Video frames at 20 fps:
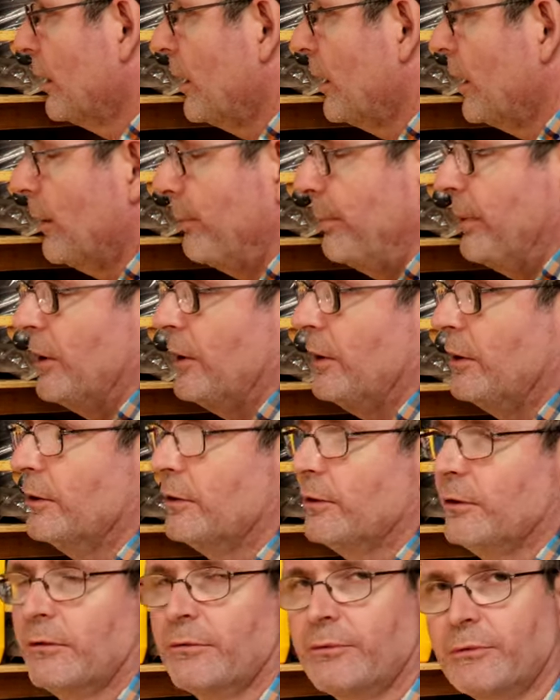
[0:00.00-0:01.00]
a part
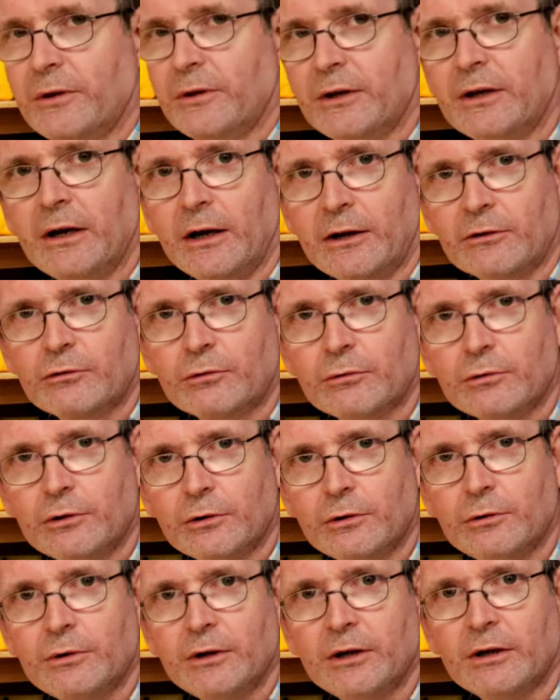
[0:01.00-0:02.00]
of the actual
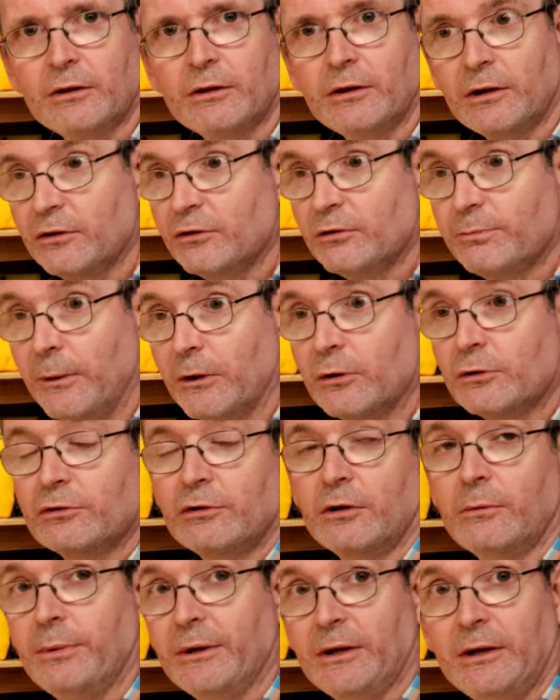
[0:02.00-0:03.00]
unit that's supposed
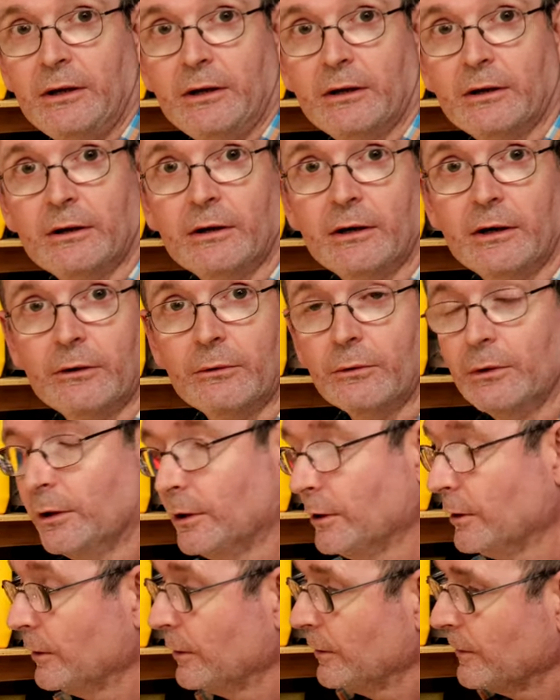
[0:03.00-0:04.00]
to be here now.
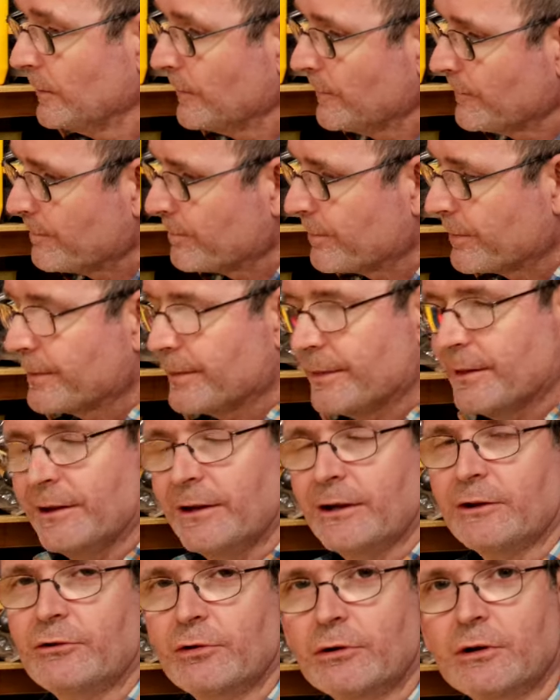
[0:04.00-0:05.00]

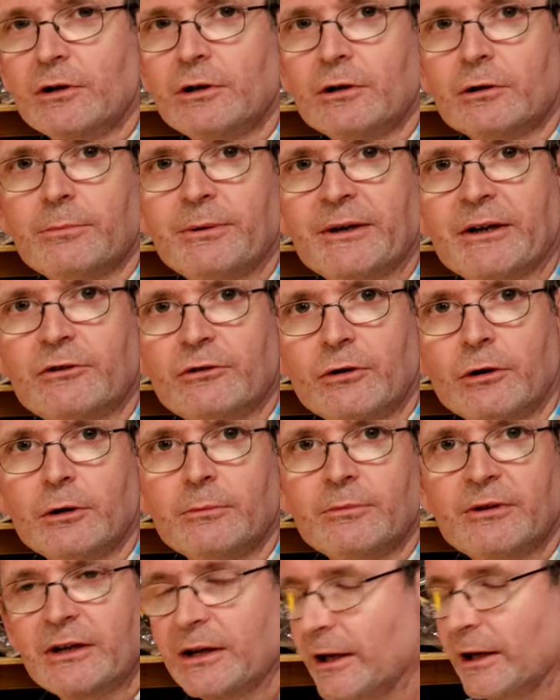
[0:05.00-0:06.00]
It took a little bit of
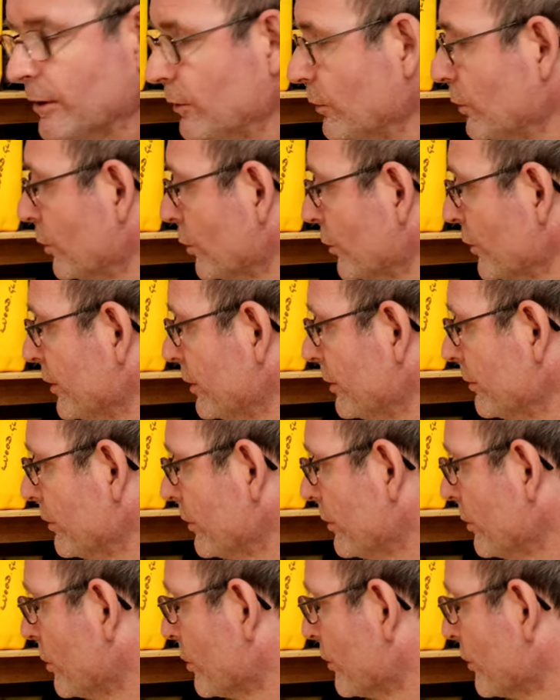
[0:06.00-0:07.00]
time to get all
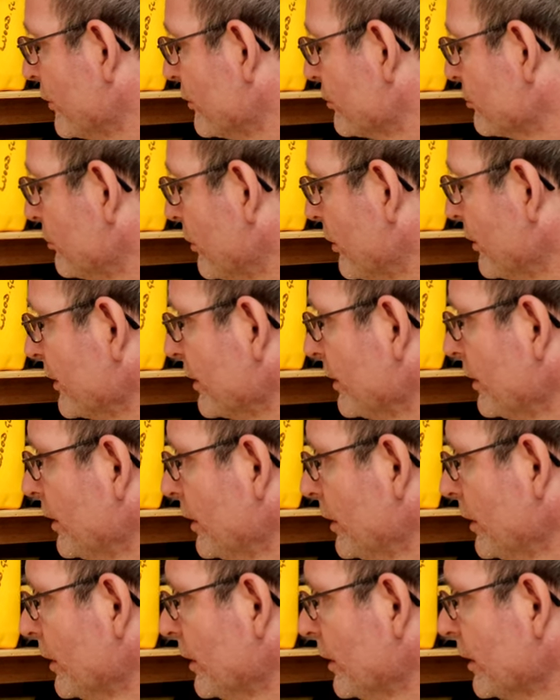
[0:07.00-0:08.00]
this right
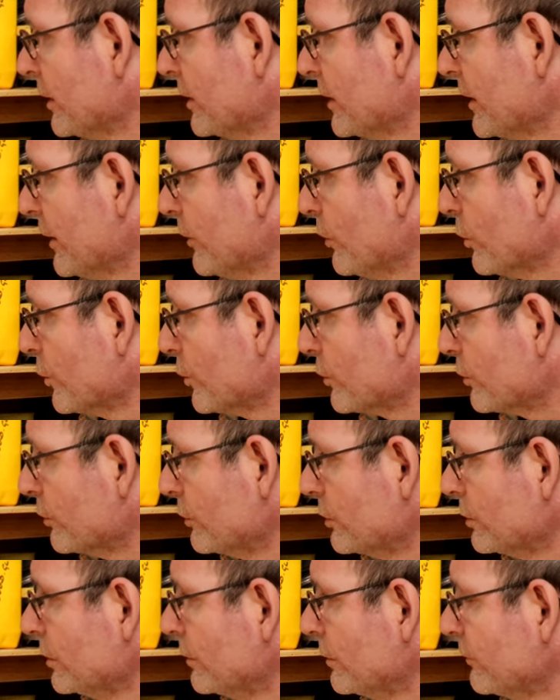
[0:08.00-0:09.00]
and get all the
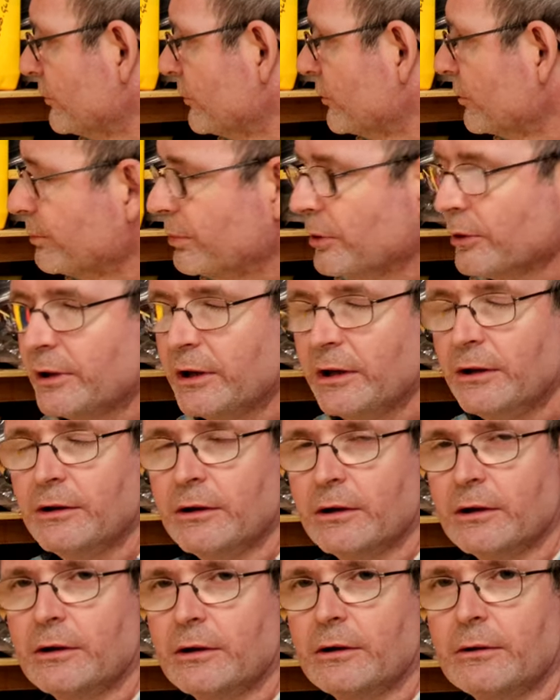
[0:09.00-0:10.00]
grooves put in
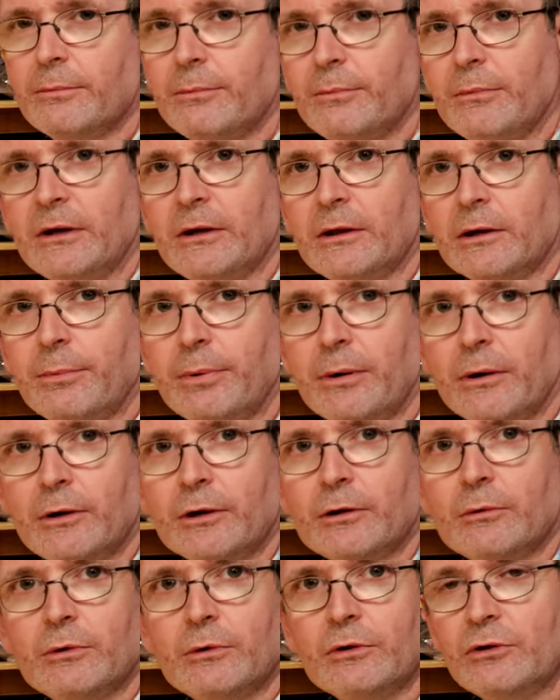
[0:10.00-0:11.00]
the
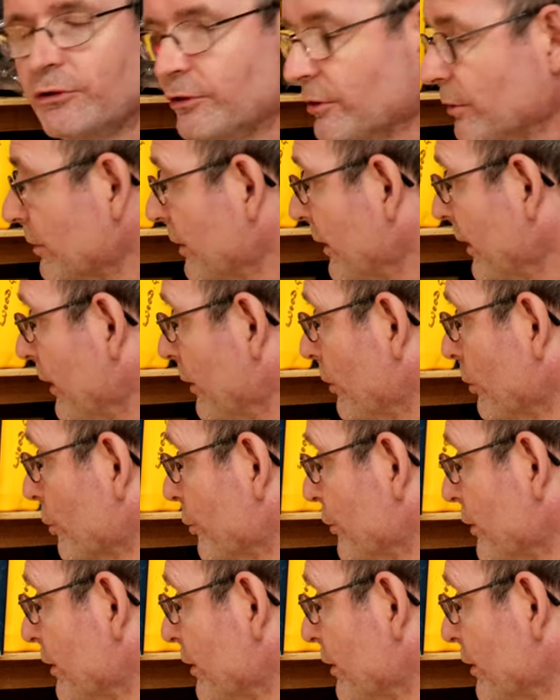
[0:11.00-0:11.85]
plywood, so it held